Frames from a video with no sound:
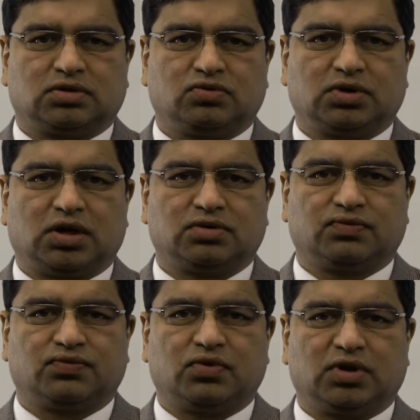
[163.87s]

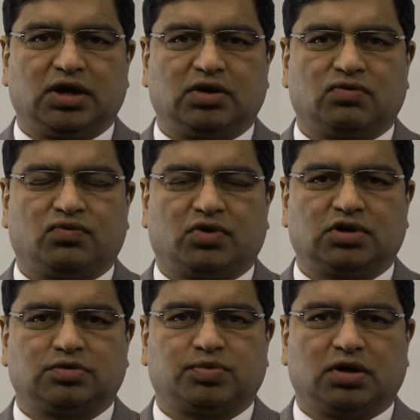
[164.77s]
2014 for
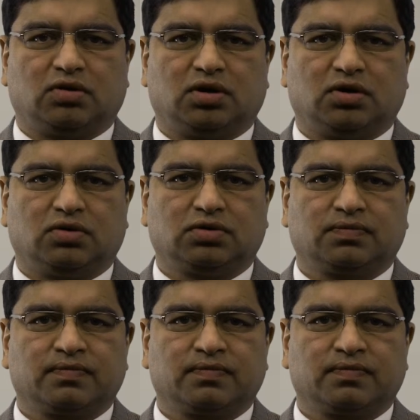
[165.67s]
this particular note.